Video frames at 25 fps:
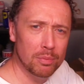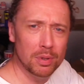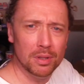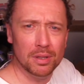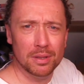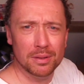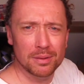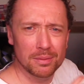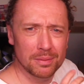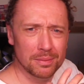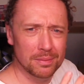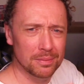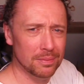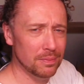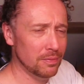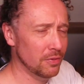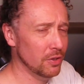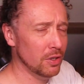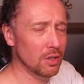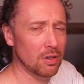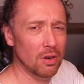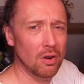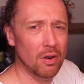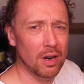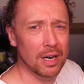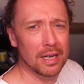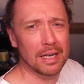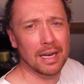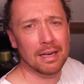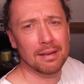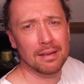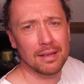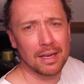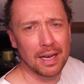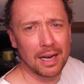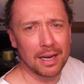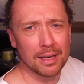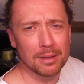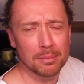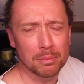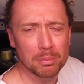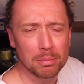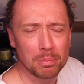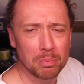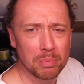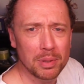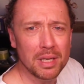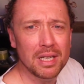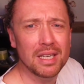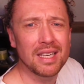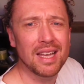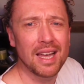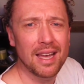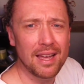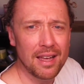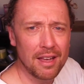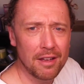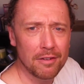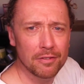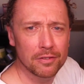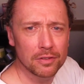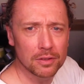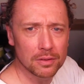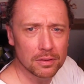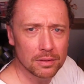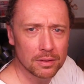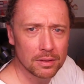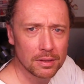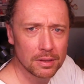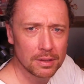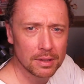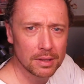But for crying out loud, be careful.